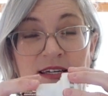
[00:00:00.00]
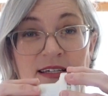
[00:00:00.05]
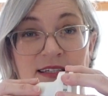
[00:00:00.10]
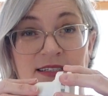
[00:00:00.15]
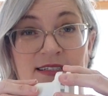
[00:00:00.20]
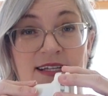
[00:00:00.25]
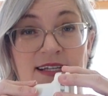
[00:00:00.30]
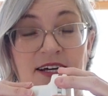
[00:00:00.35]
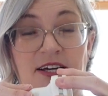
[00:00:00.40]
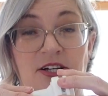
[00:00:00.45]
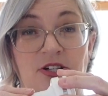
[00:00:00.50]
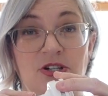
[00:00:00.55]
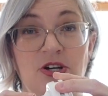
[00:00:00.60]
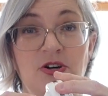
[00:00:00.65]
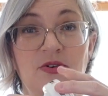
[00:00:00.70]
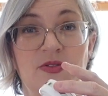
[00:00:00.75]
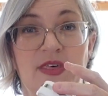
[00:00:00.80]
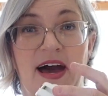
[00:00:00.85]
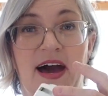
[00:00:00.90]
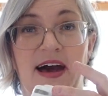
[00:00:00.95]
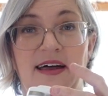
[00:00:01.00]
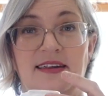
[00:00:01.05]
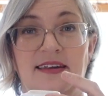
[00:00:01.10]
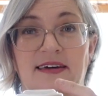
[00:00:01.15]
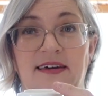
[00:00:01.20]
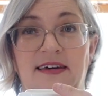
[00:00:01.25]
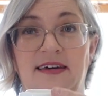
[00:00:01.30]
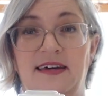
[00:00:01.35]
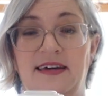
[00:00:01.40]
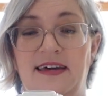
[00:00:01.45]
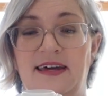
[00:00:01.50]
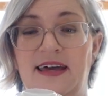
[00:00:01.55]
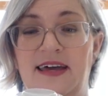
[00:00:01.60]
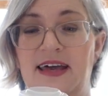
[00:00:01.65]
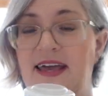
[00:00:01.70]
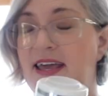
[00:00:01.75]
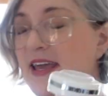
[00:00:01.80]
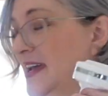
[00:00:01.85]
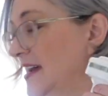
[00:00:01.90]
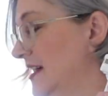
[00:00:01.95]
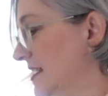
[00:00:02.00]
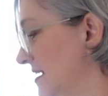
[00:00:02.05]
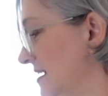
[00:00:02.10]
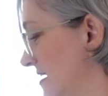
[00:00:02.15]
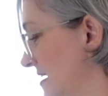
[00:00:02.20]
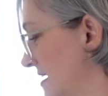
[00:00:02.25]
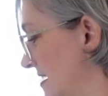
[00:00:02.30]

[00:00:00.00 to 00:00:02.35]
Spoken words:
stuck it to that, and